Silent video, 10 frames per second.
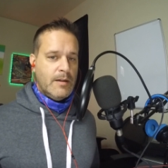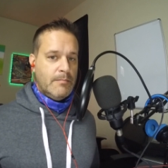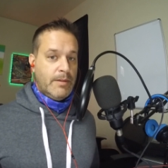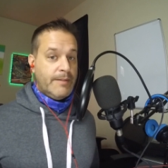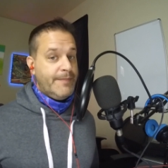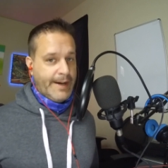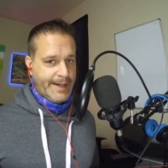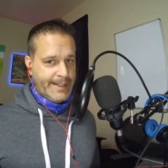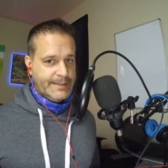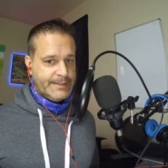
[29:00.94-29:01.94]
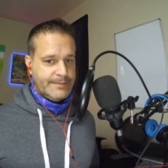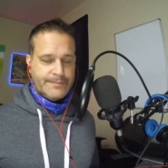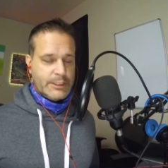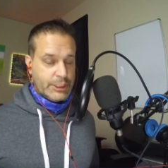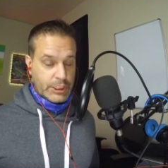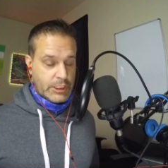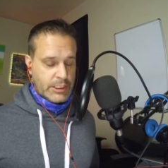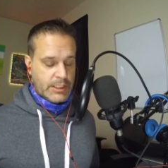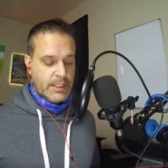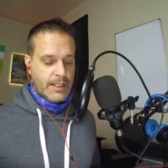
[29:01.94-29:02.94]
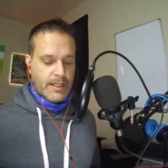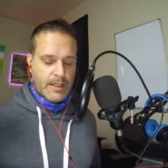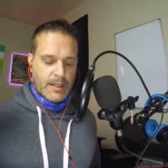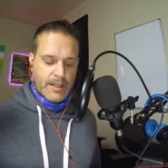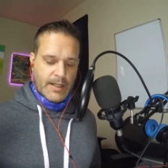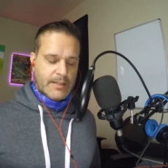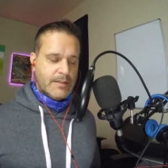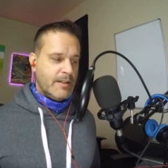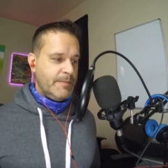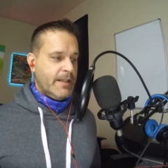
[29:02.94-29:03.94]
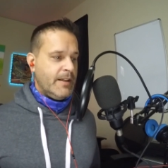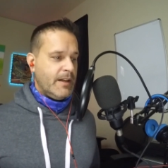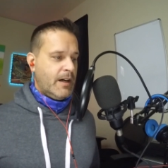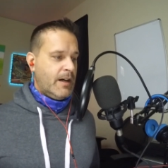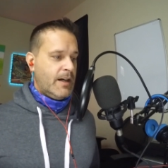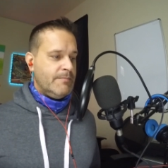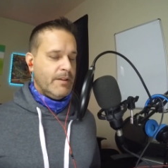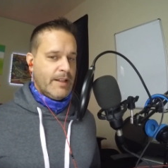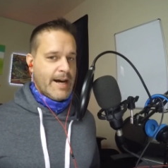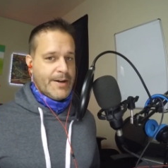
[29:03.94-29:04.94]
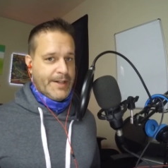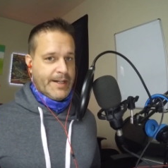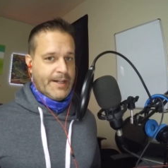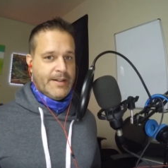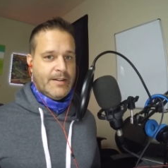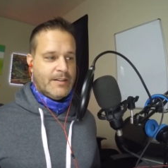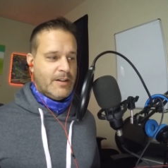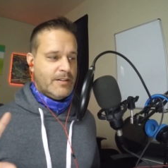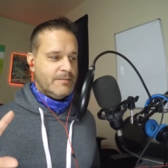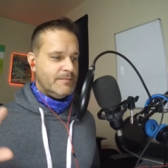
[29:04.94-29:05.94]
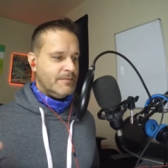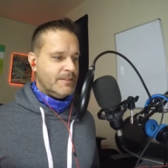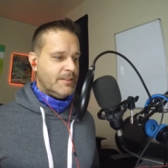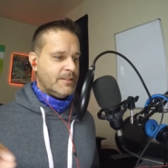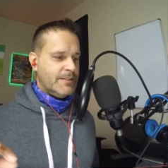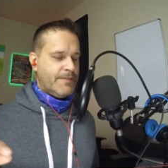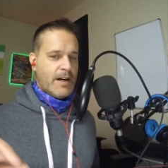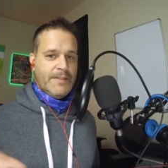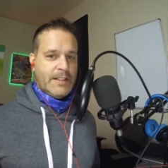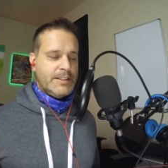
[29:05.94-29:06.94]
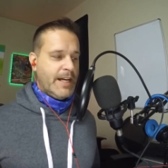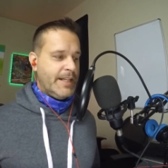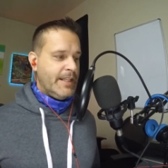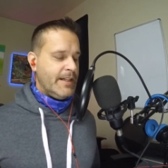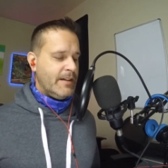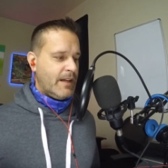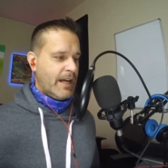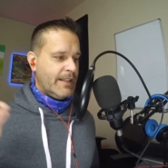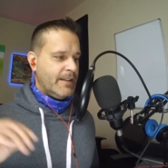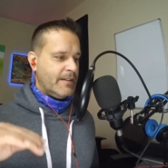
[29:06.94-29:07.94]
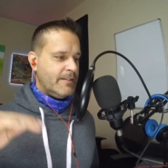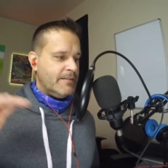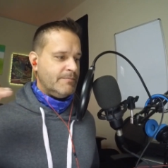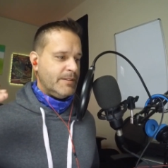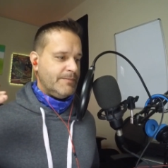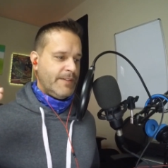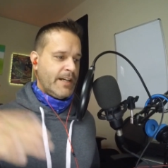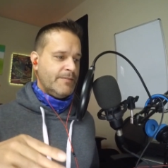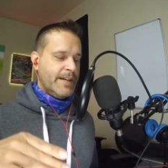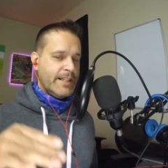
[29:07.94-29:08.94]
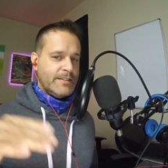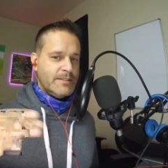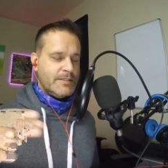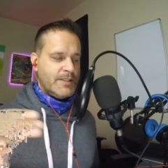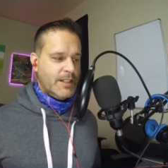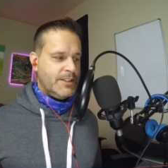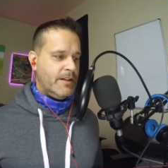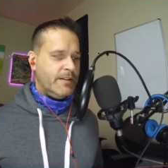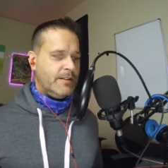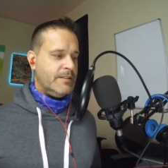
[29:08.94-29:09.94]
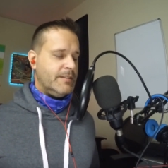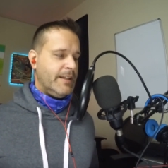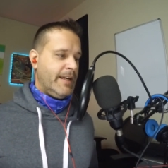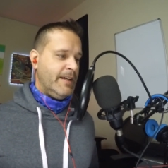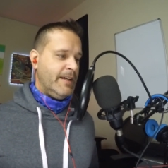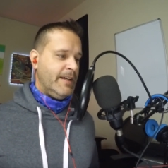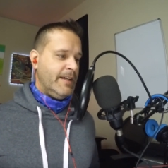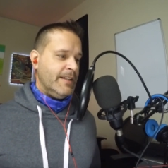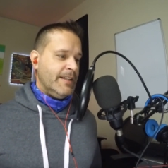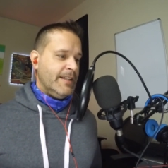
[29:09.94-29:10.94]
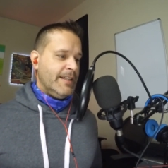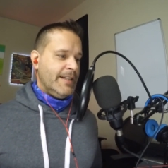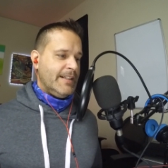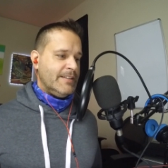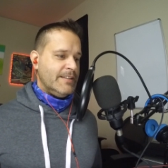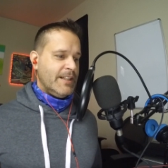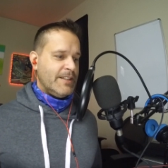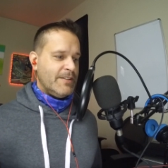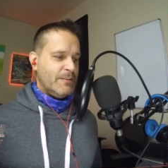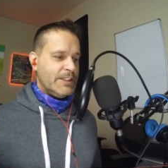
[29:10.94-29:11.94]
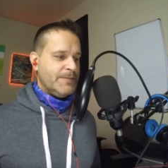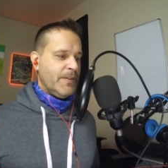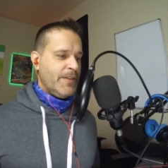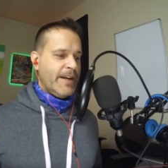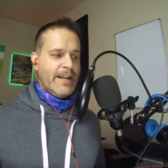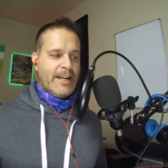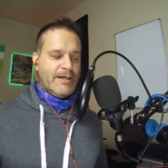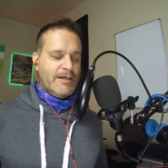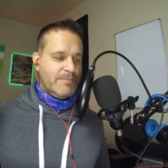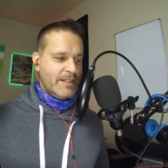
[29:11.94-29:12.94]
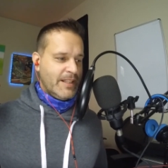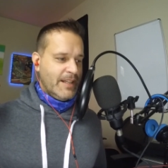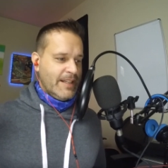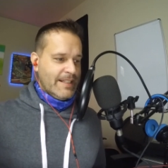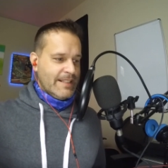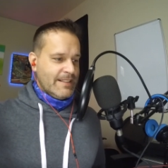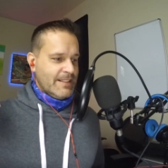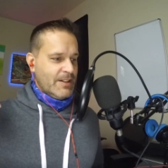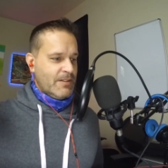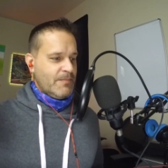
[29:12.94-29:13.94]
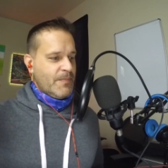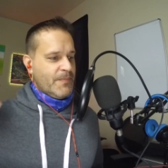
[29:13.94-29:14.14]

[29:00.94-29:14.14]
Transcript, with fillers: buffets, for sure. It is going to be lottery. Now, this is a far-fetched idea, I think, but Vital Vegas does touch on this, and this is like wishful thinking, but, you know,